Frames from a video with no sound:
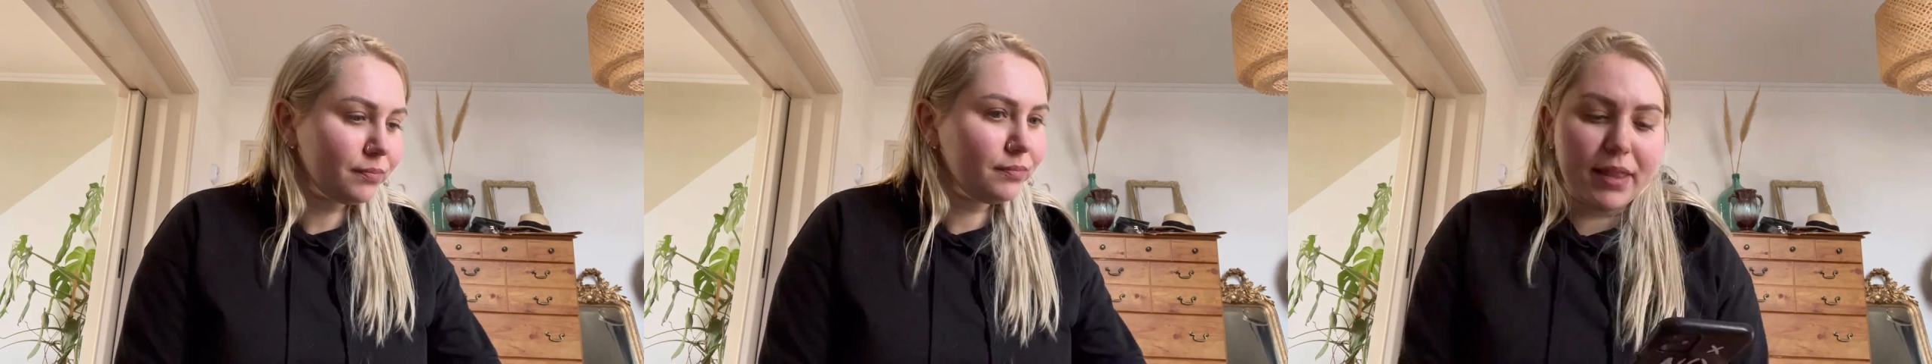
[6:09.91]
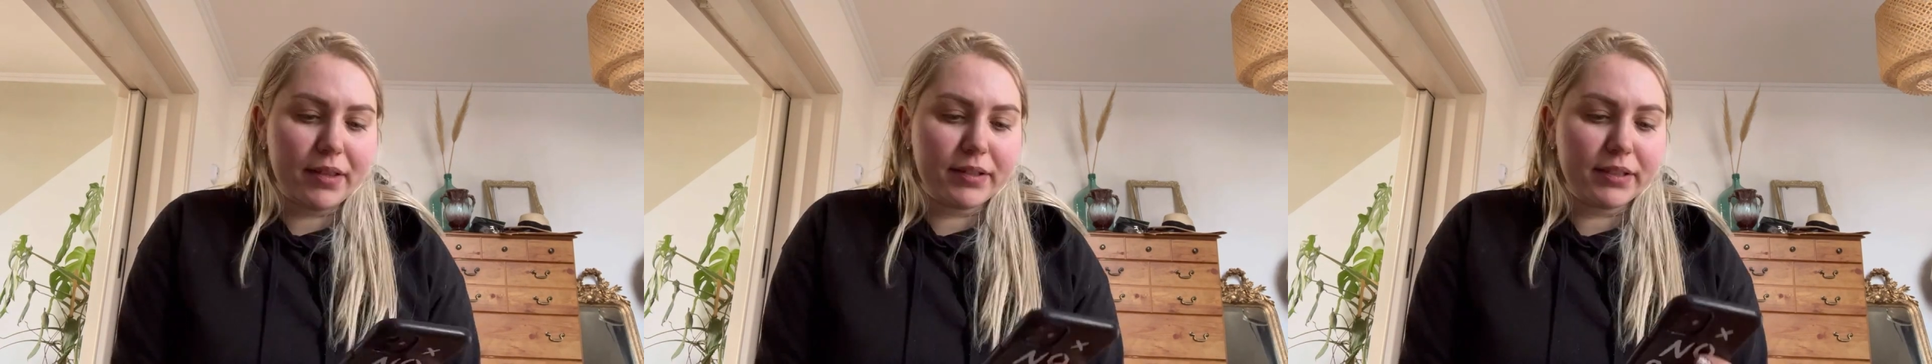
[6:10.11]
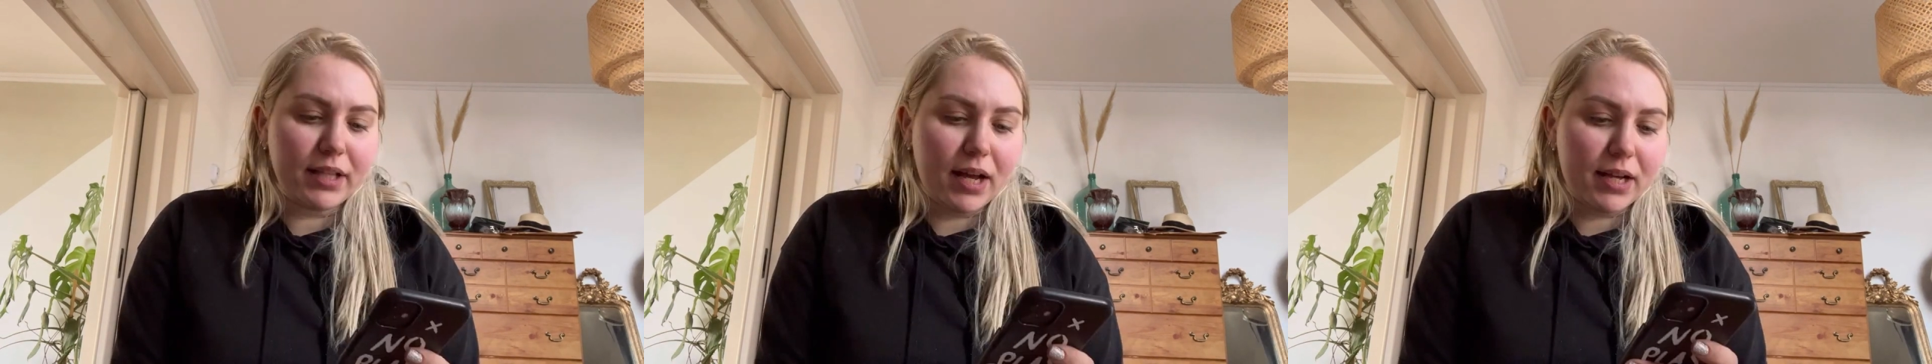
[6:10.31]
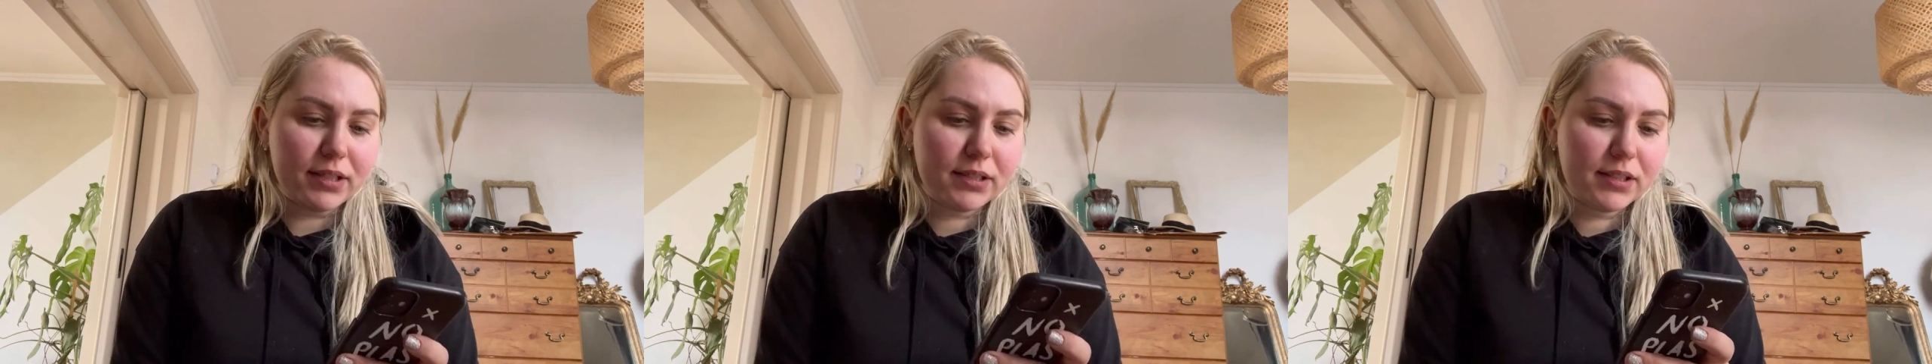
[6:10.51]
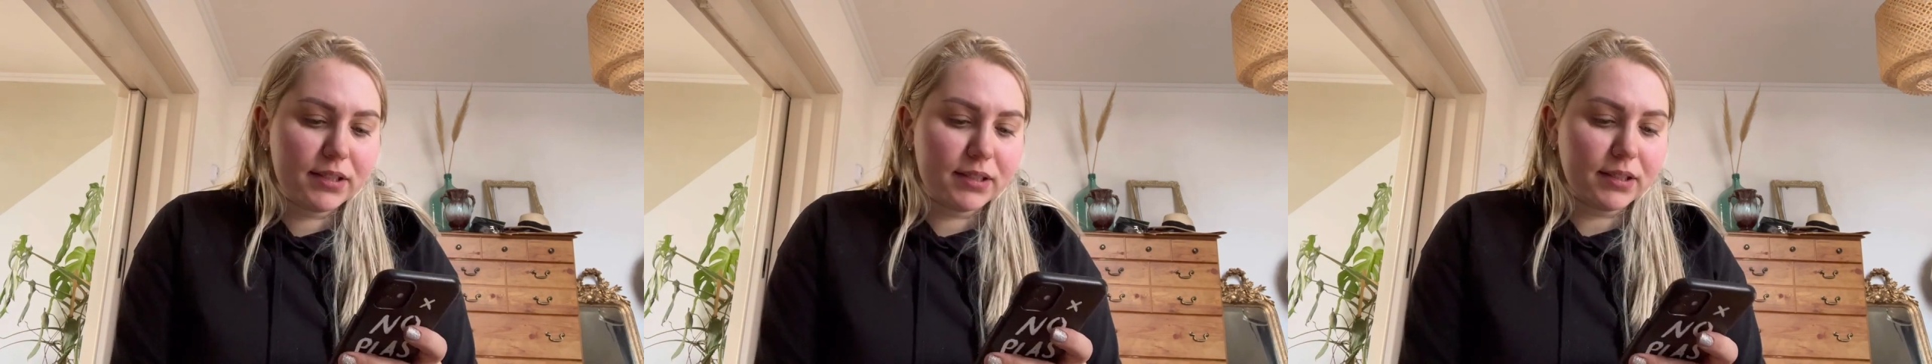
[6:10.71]
and the
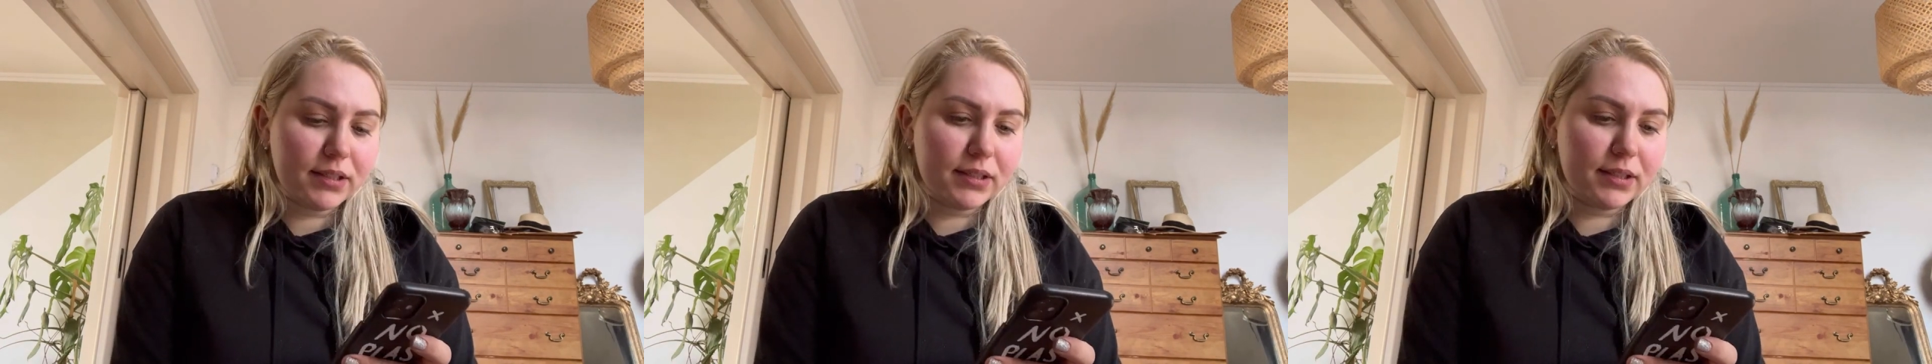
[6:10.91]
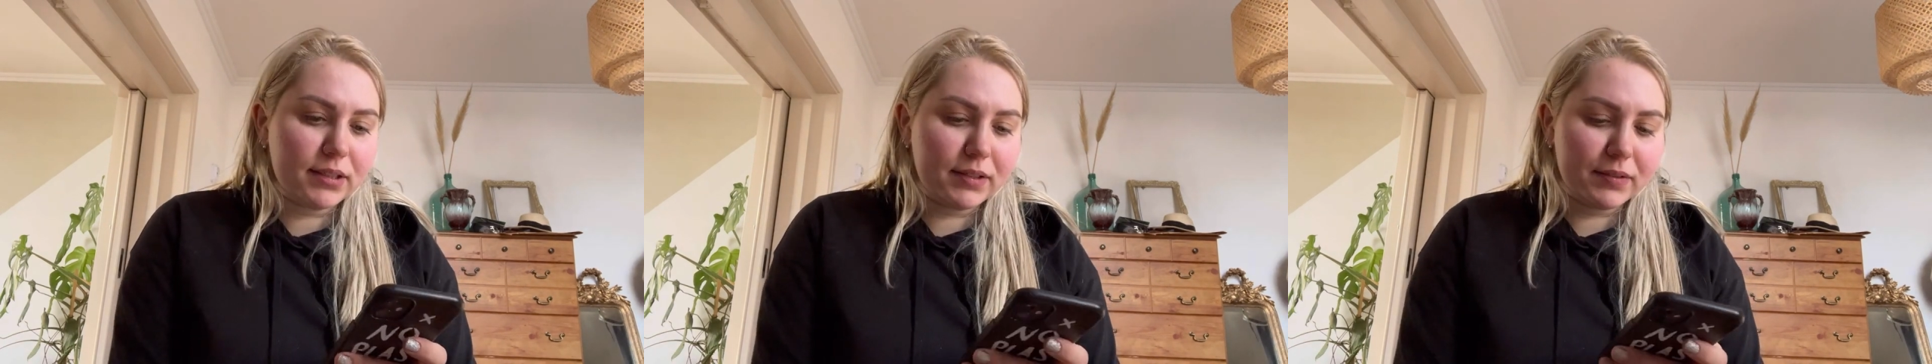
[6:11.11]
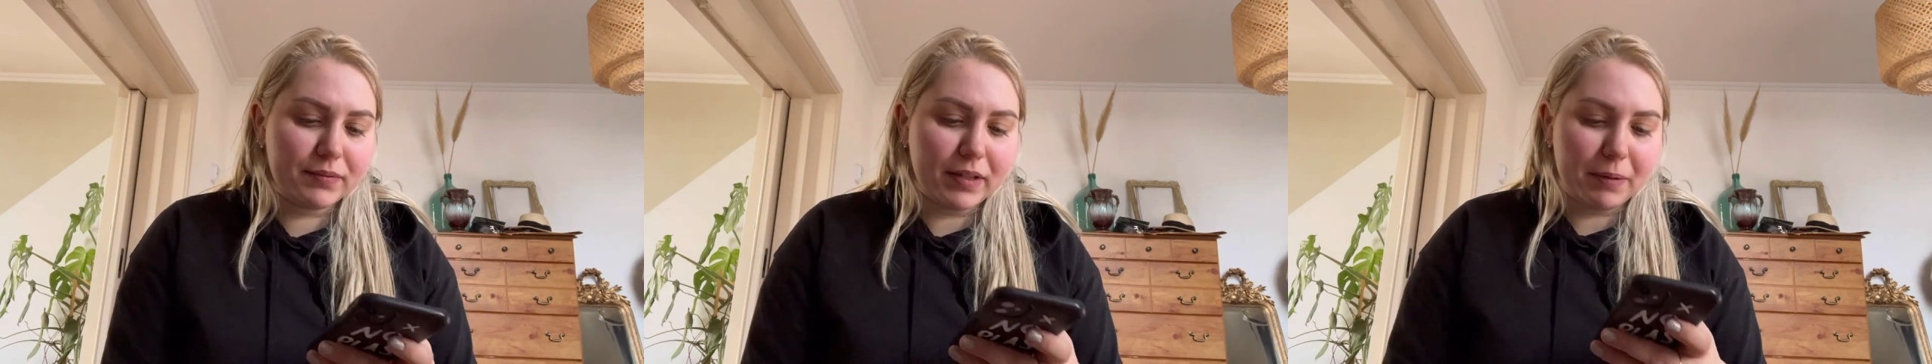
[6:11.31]
last um,